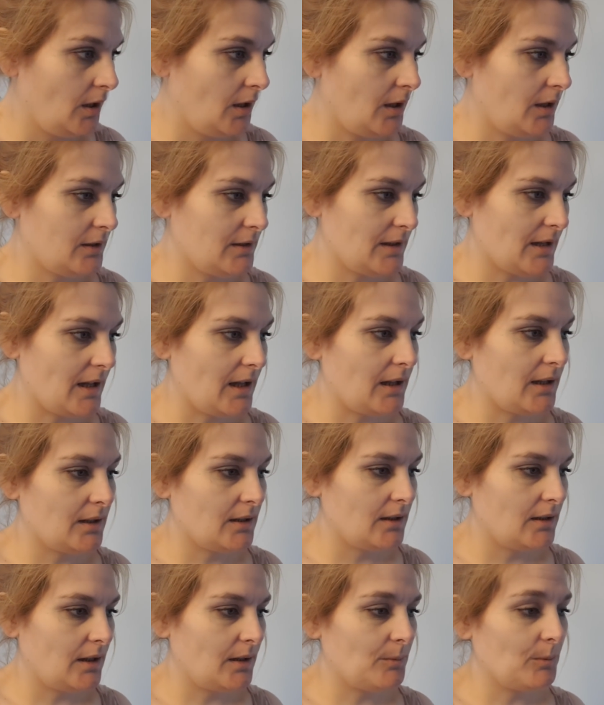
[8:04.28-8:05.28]
And yeah,
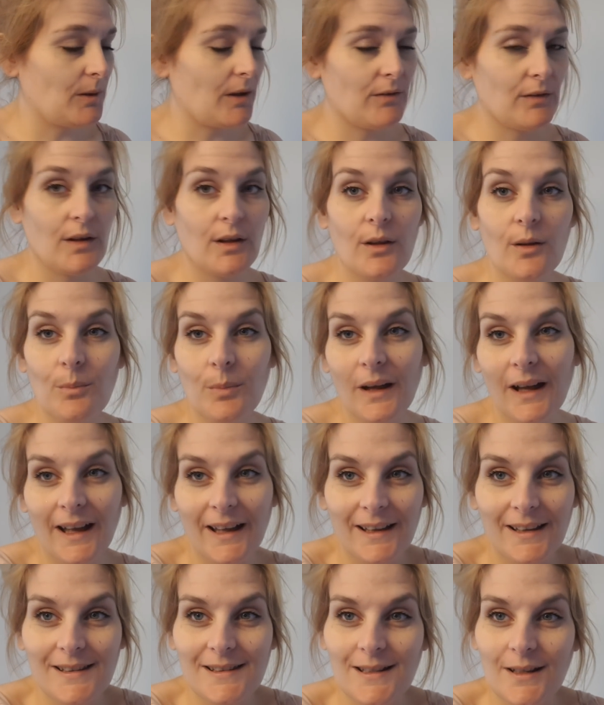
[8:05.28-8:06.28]
and we have another
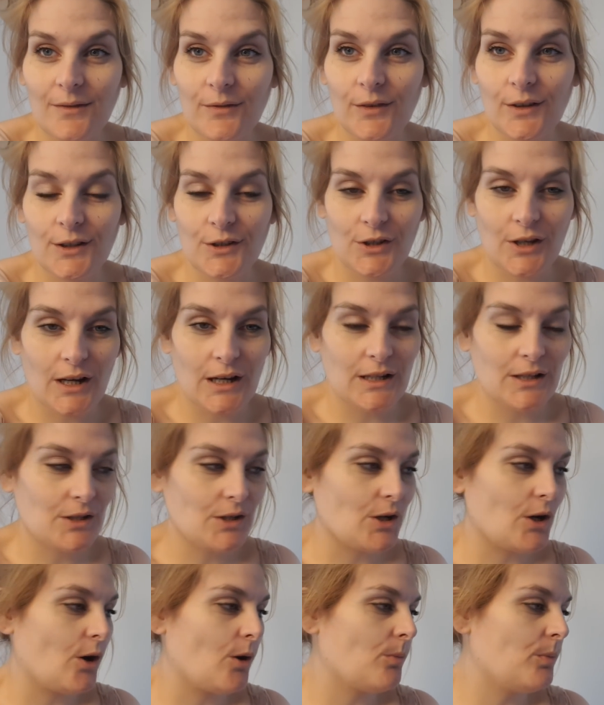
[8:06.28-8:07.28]
bag of stuff for a charity
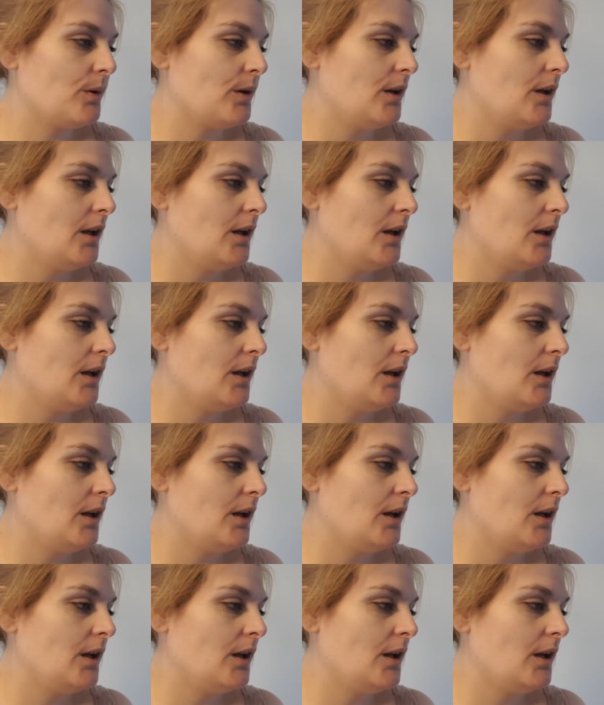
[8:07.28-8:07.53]
shop.